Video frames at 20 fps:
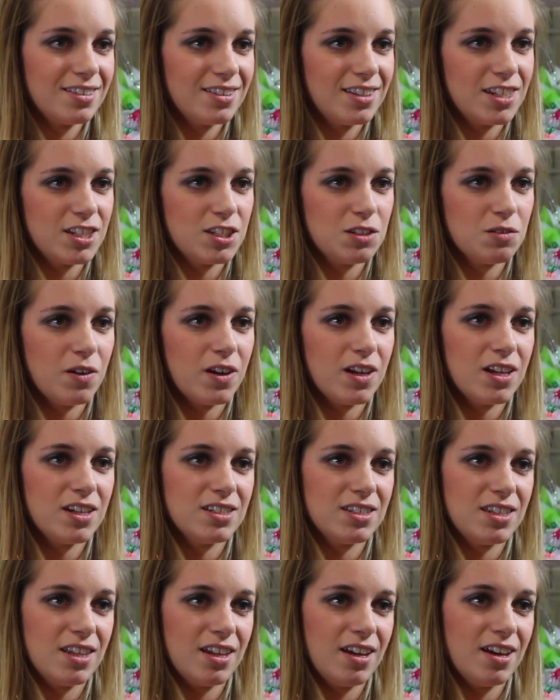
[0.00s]
This
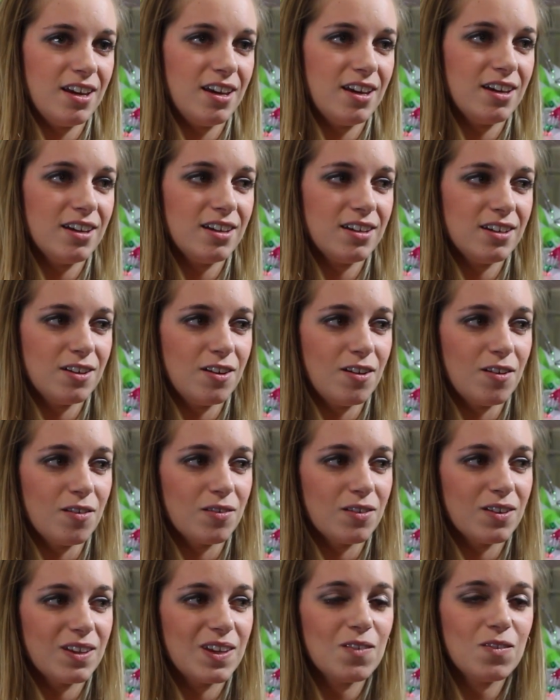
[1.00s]
was the,
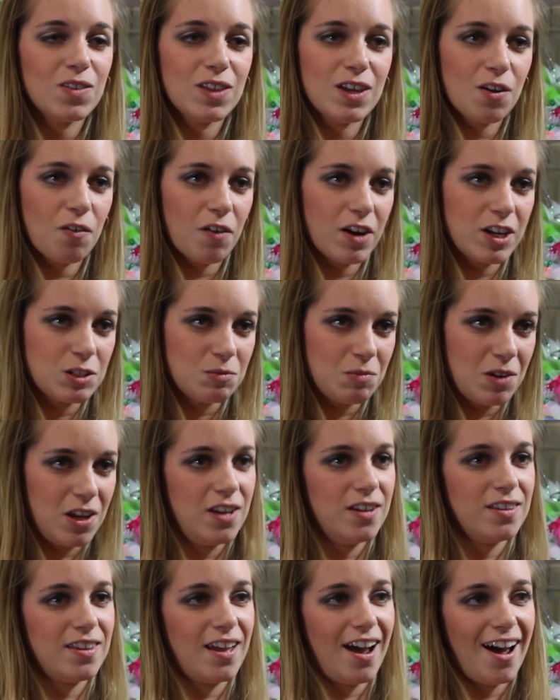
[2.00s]
give the
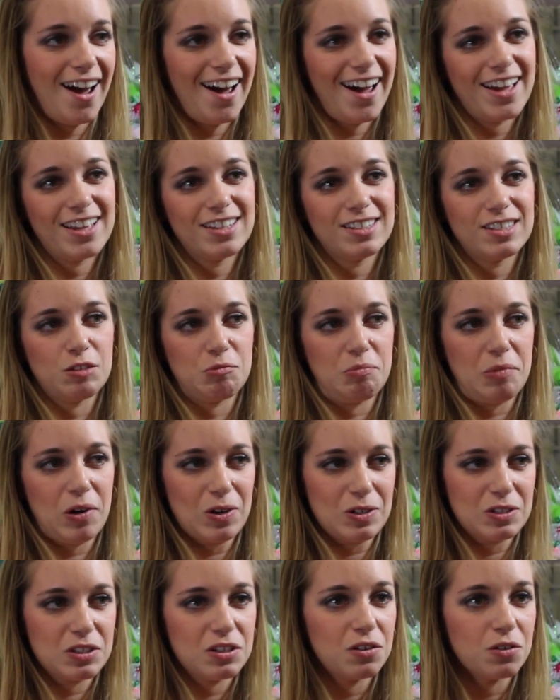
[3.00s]
arrangement that has the
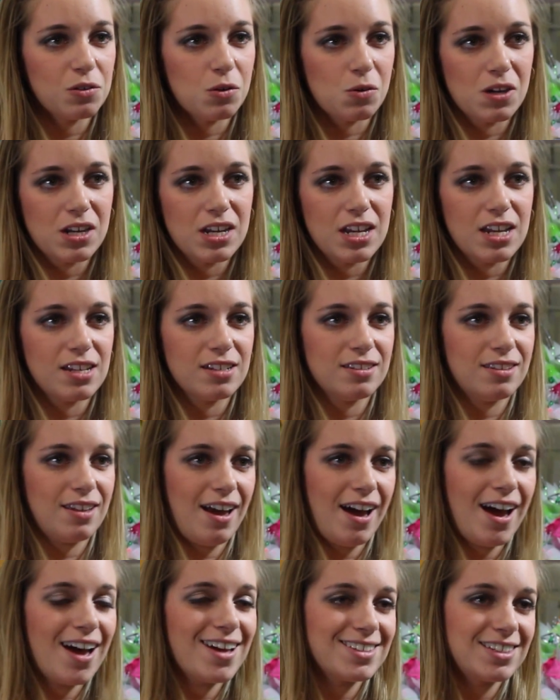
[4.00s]
personal greetings,
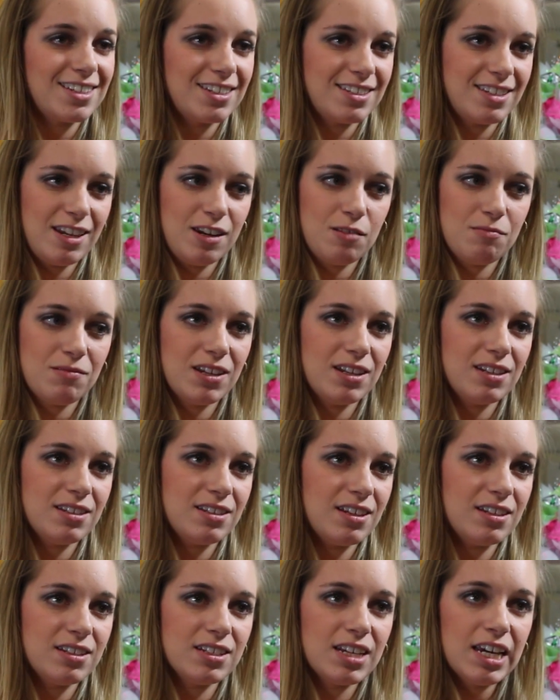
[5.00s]
that has the
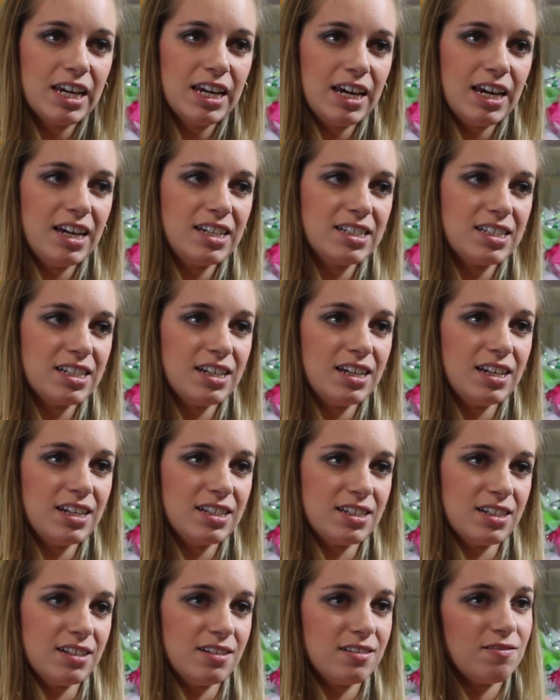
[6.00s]
sentiments, that it's
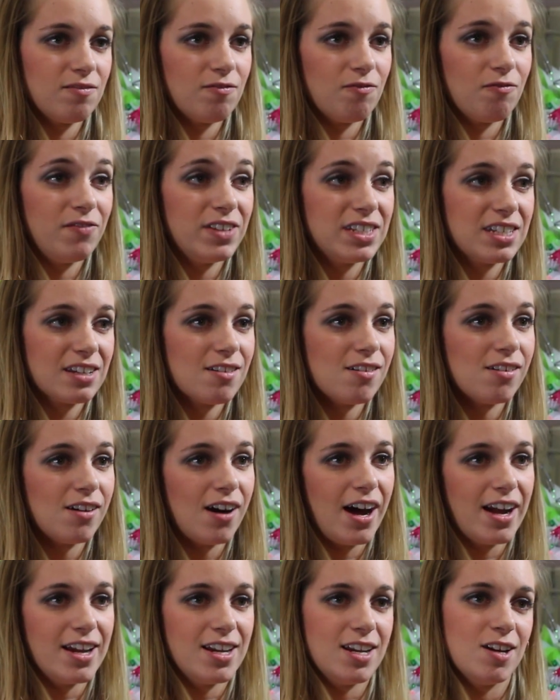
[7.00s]
a physical
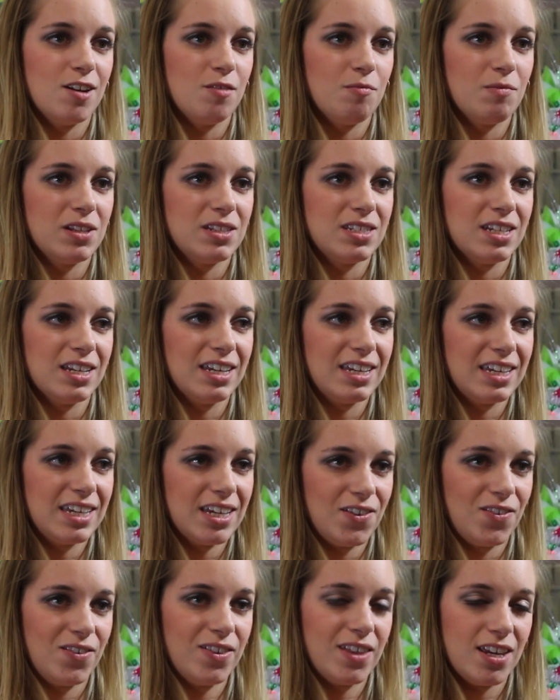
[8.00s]
item, it's a
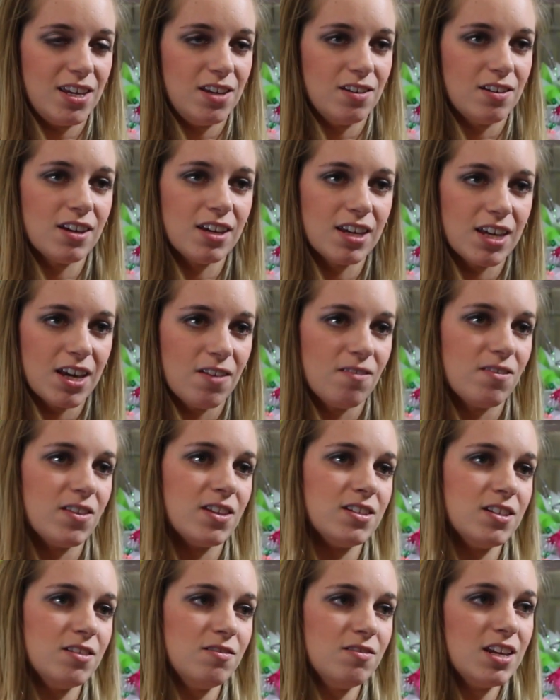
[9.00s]
gift that you can give,
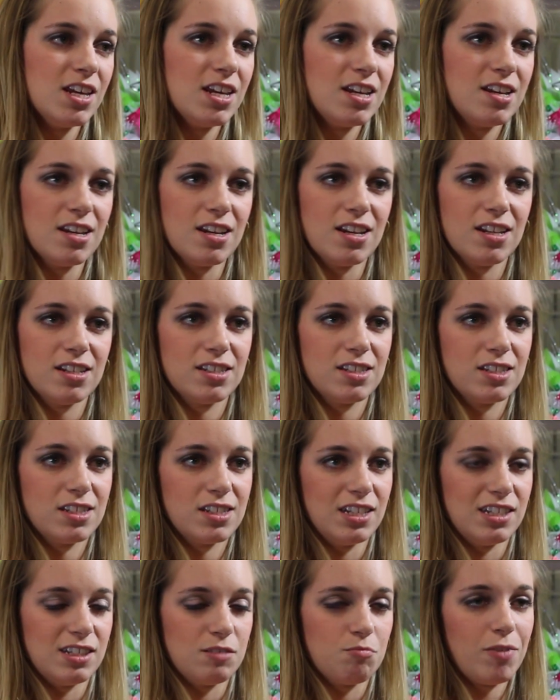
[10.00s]
it's unique and
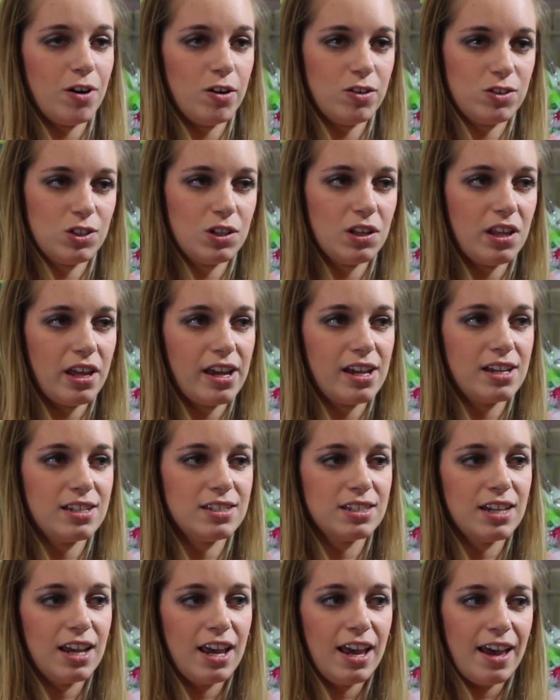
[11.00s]
it's
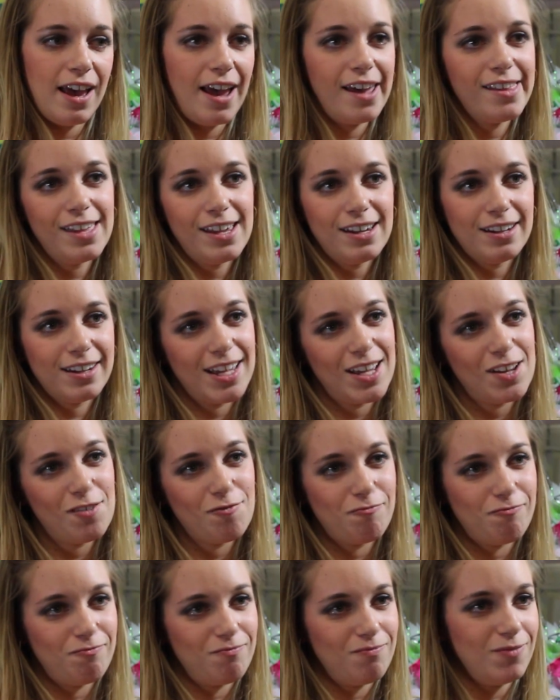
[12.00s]
personalized, and then
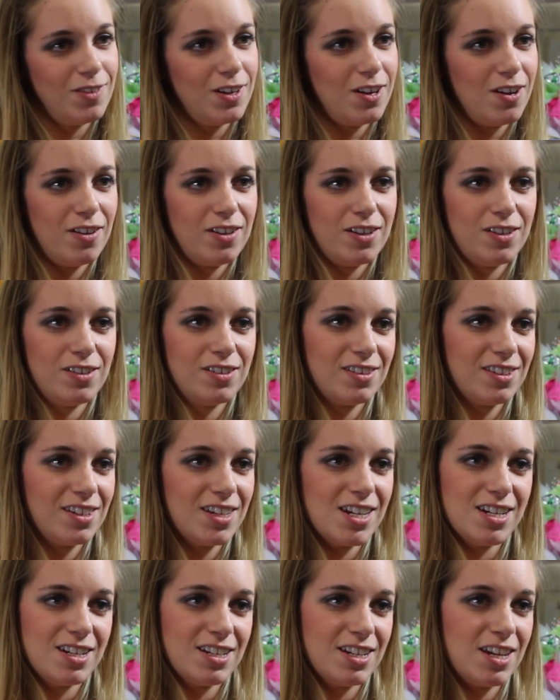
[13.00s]
give,
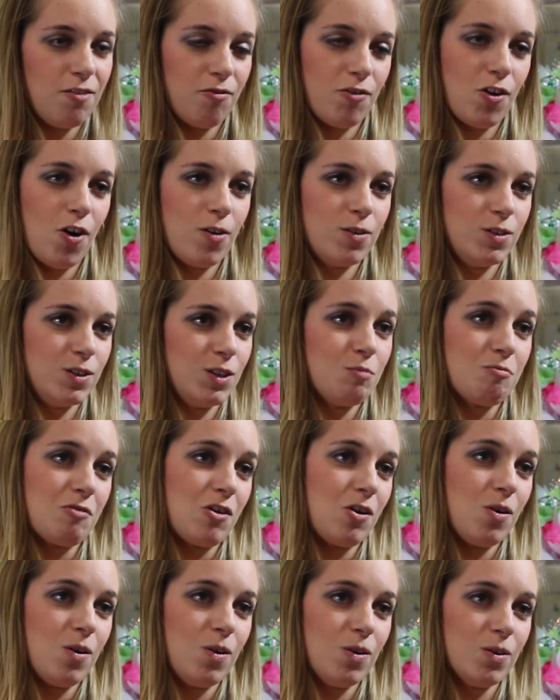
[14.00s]
the gift card to the
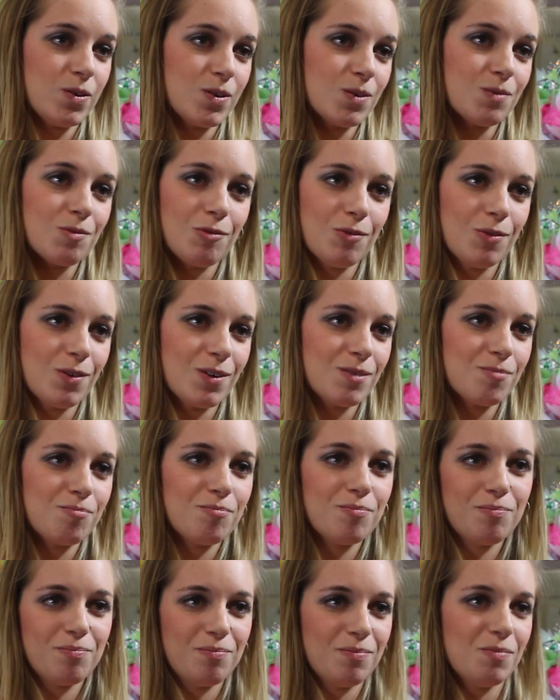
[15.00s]
mall or
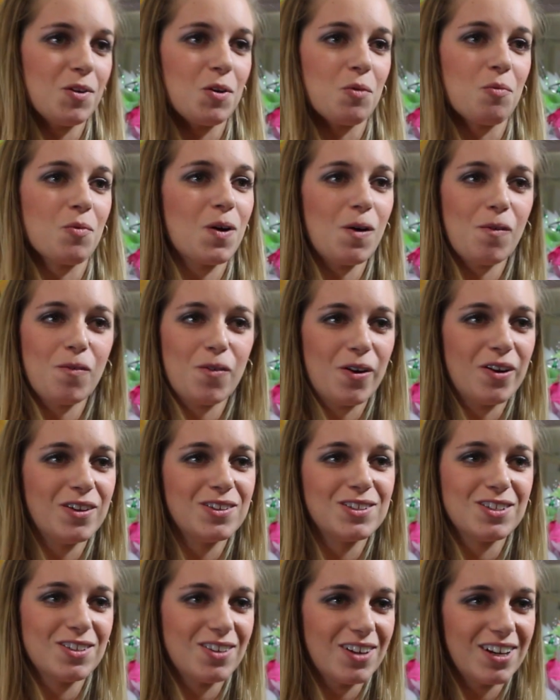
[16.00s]
whatever
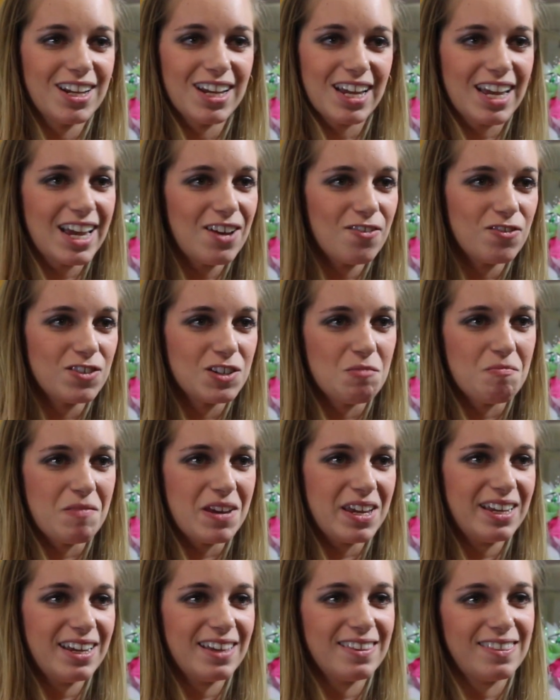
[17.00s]
else you're gonna give to
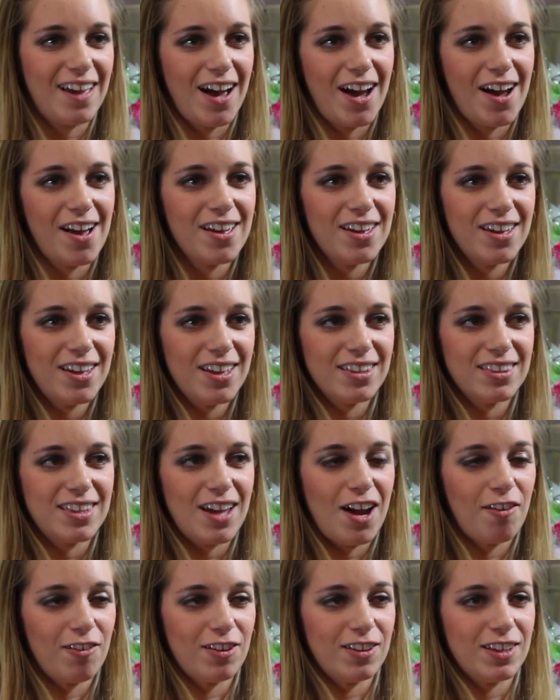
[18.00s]
make it
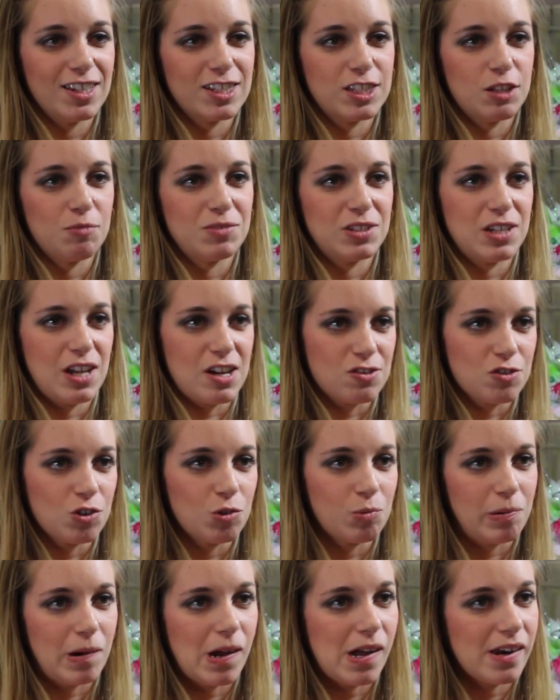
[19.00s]
that really
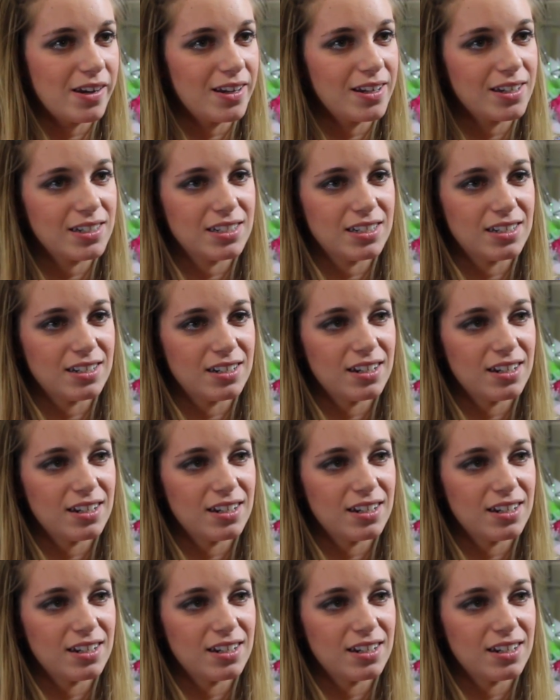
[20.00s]
substantial product.